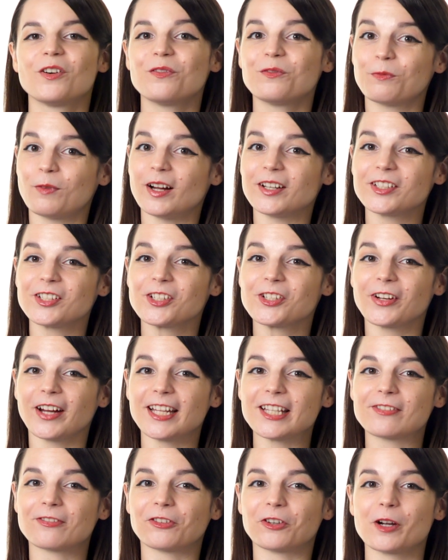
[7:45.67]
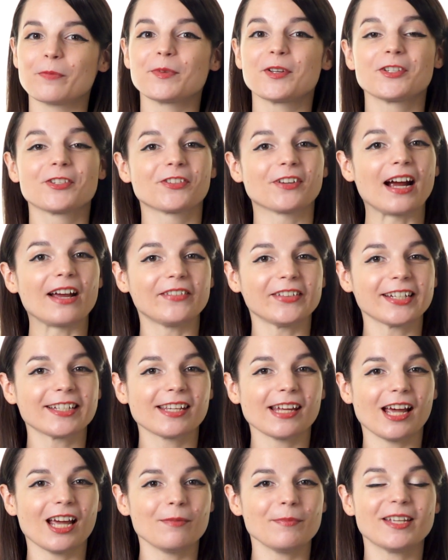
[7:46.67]
Want to transform your driving
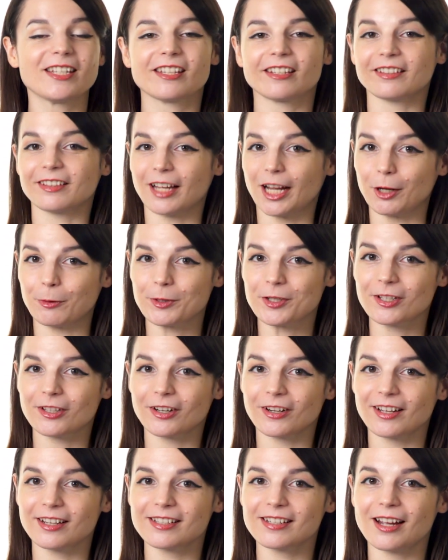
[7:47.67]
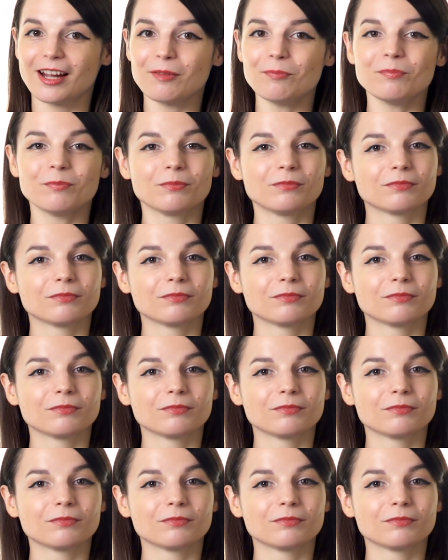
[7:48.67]
time into language learning time?